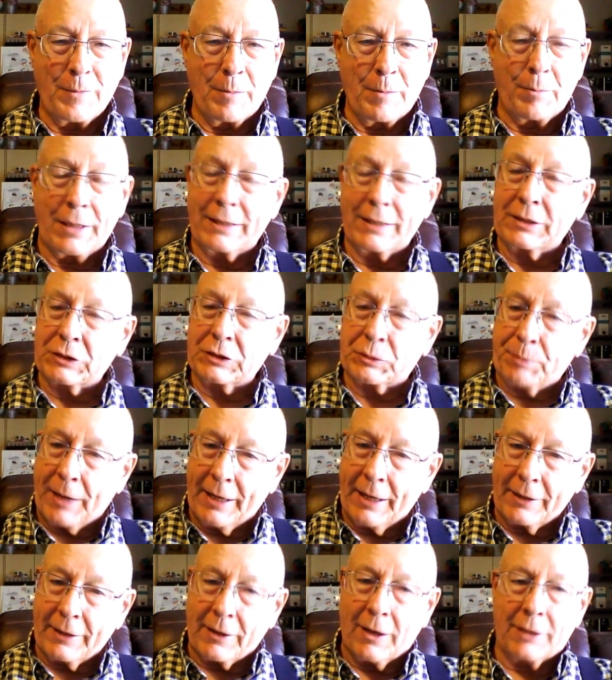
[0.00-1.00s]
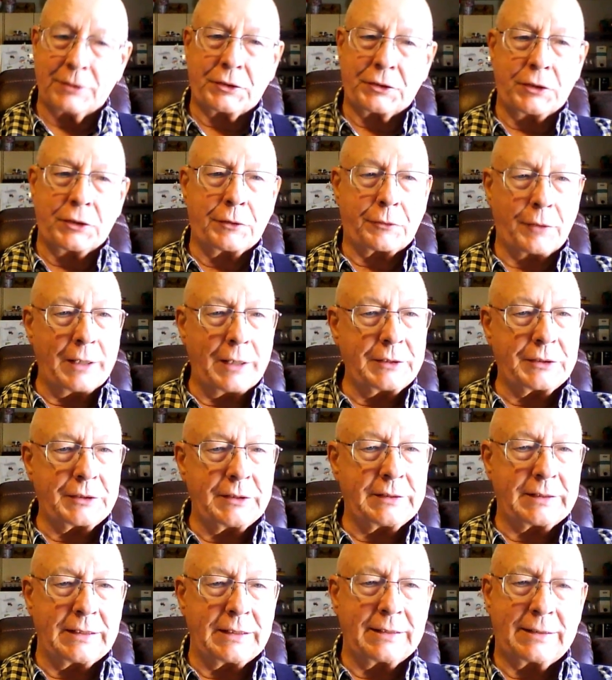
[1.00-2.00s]
But despite
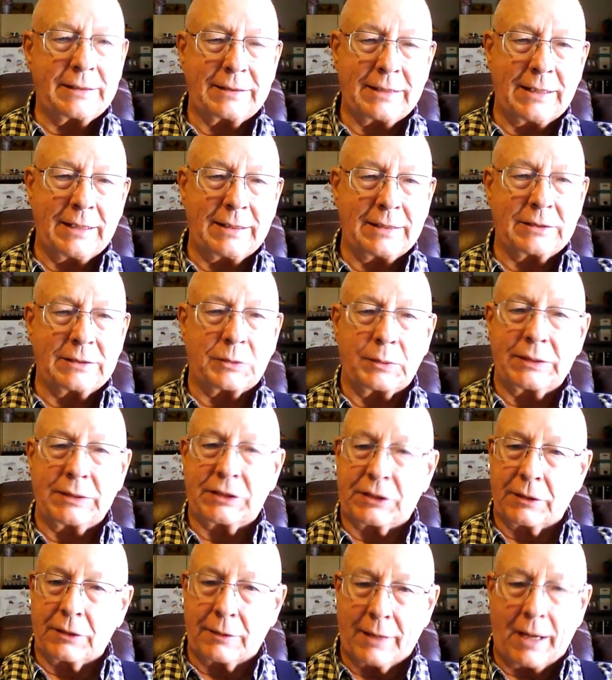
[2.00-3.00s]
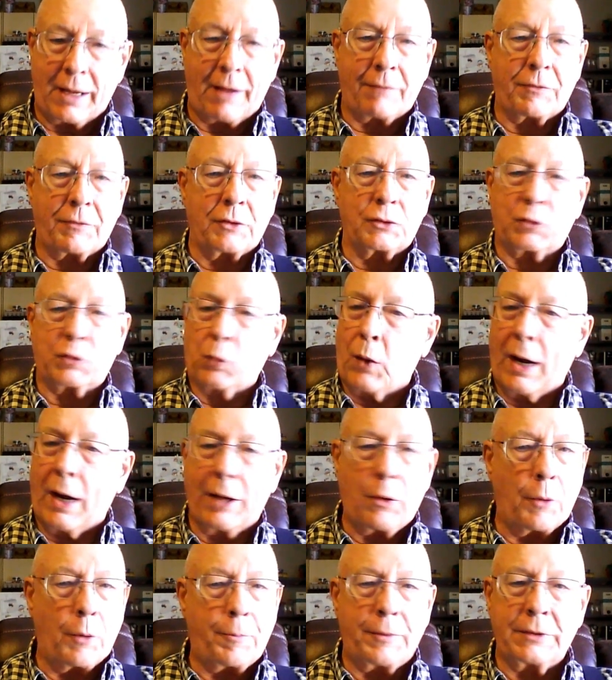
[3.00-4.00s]
concentrations in cities, we still have those wide
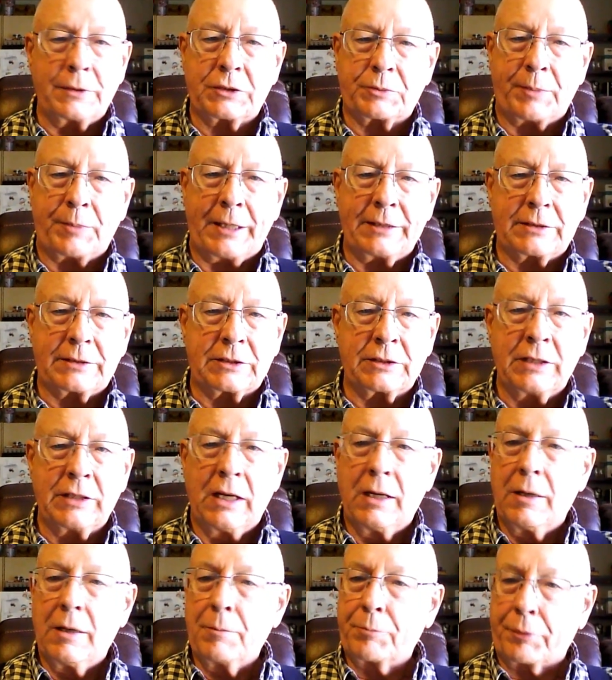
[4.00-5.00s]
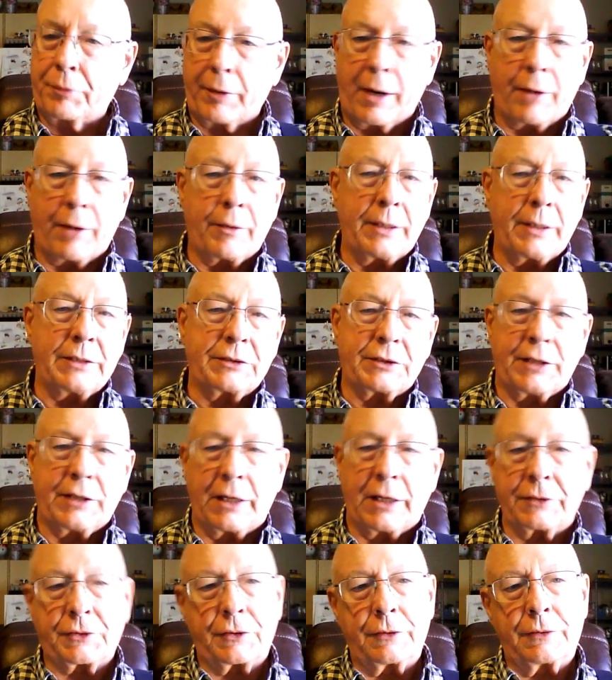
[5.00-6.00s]
open spaces, prairies,
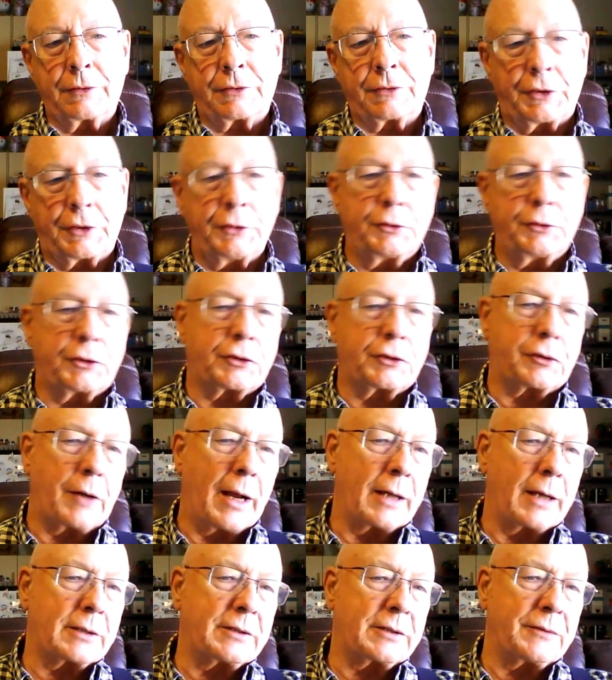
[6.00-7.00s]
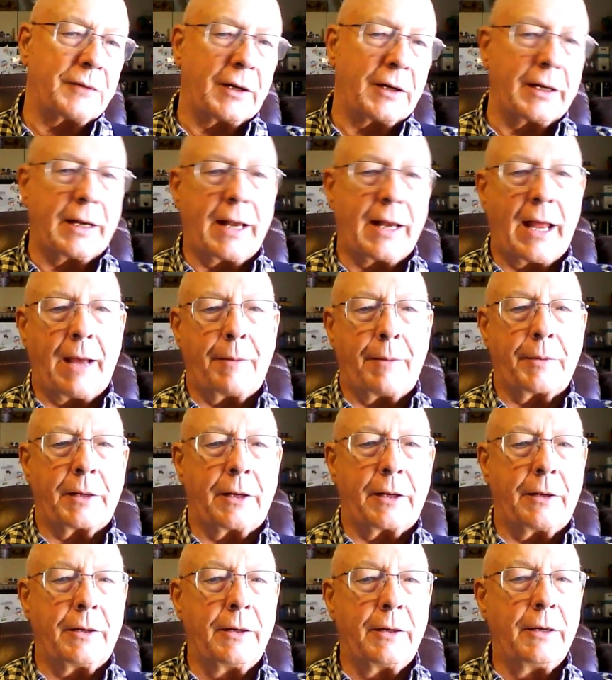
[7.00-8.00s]
deserts, huge tracts of
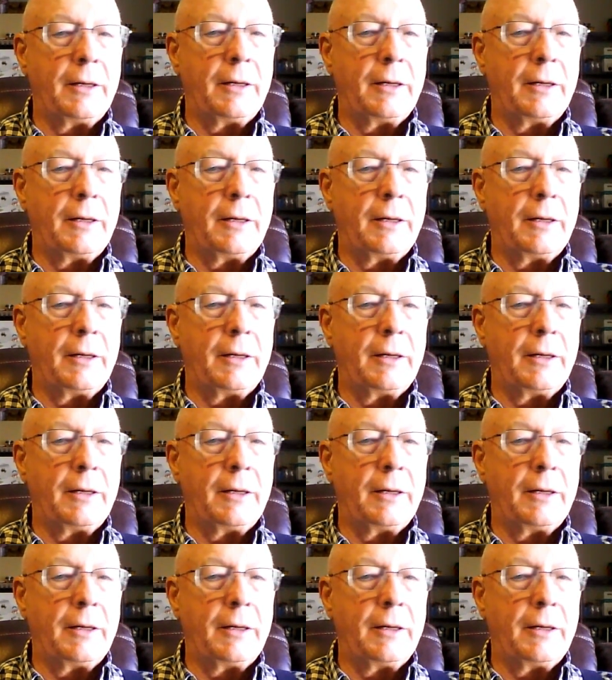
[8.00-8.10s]
uninhabited